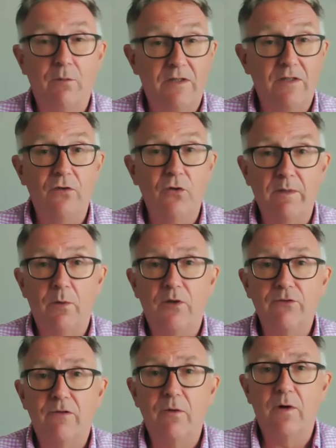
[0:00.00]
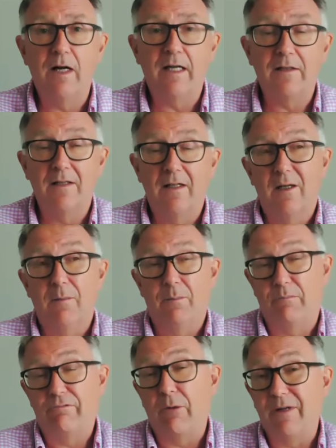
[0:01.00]
which is normally what's required,
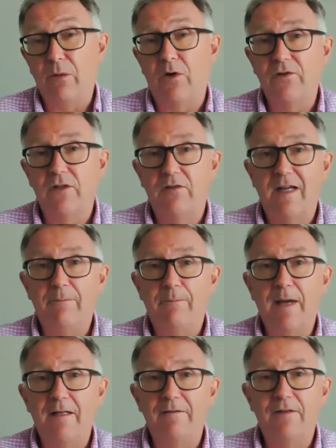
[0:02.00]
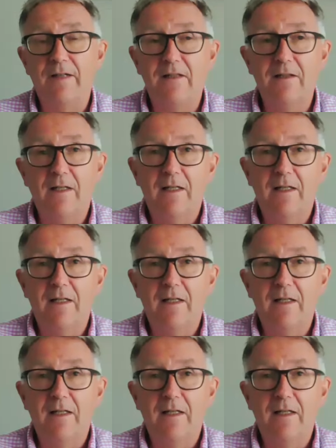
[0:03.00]
probably wasn't of any benefit.